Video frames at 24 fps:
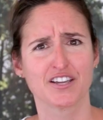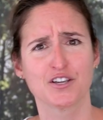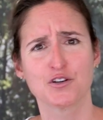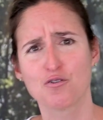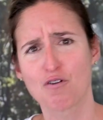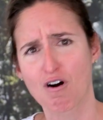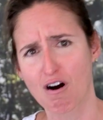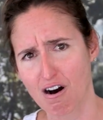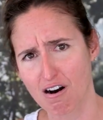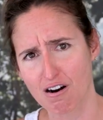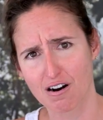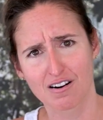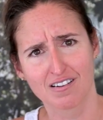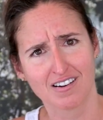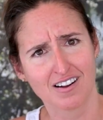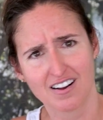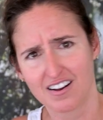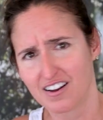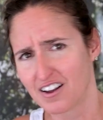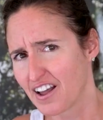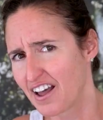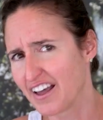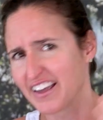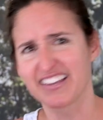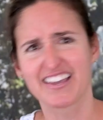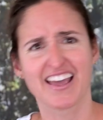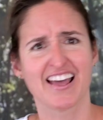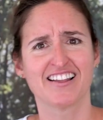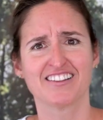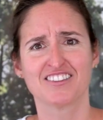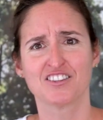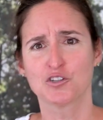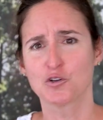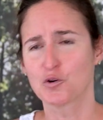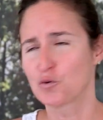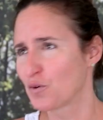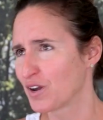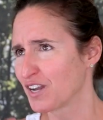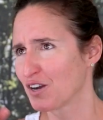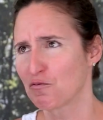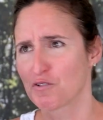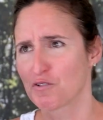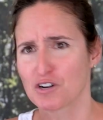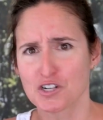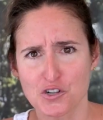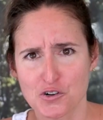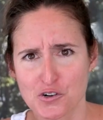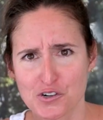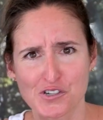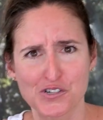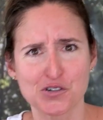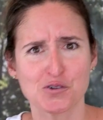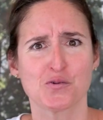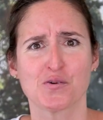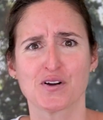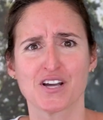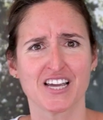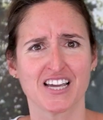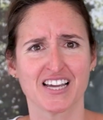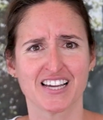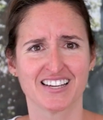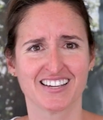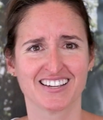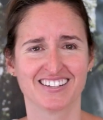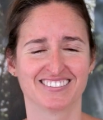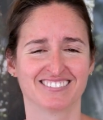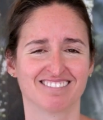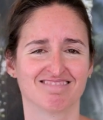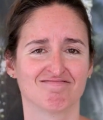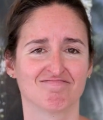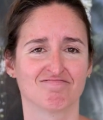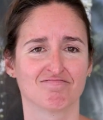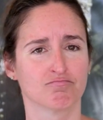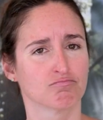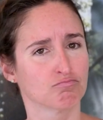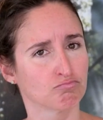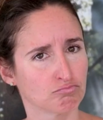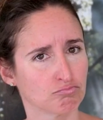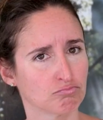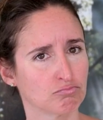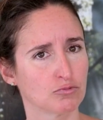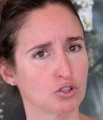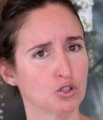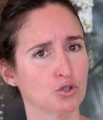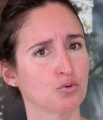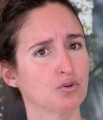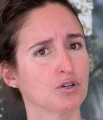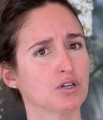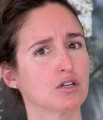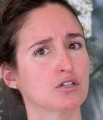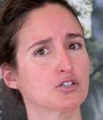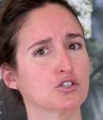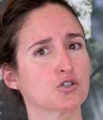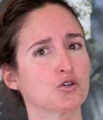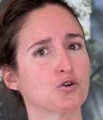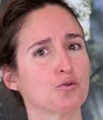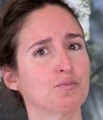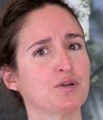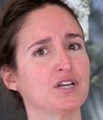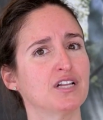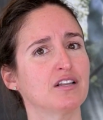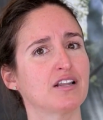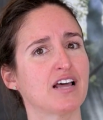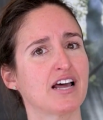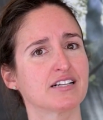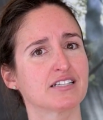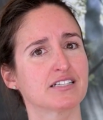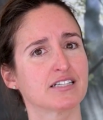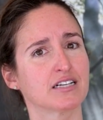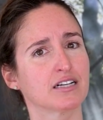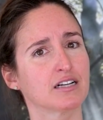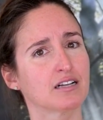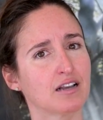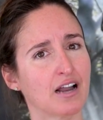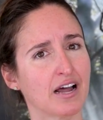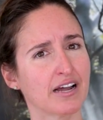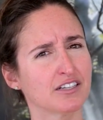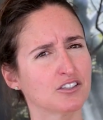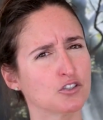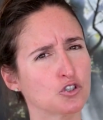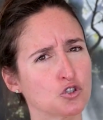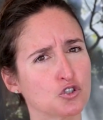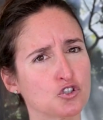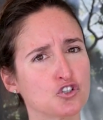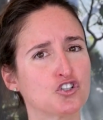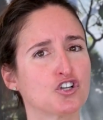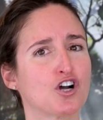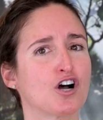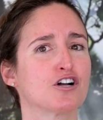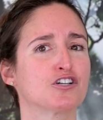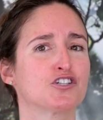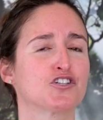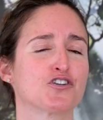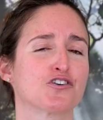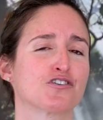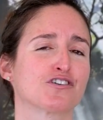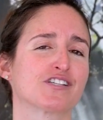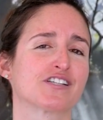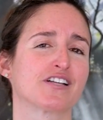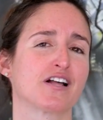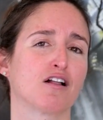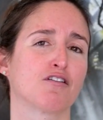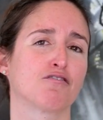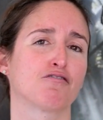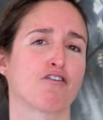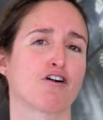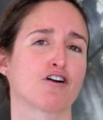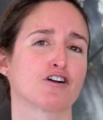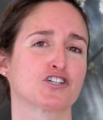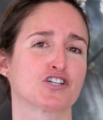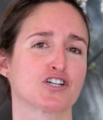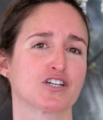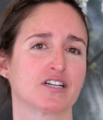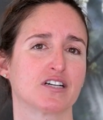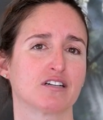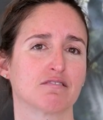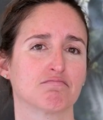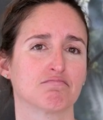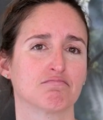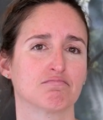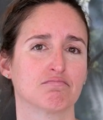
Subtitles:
you are again doing what you're doing. You will also be less inclined to judge yourself harshly.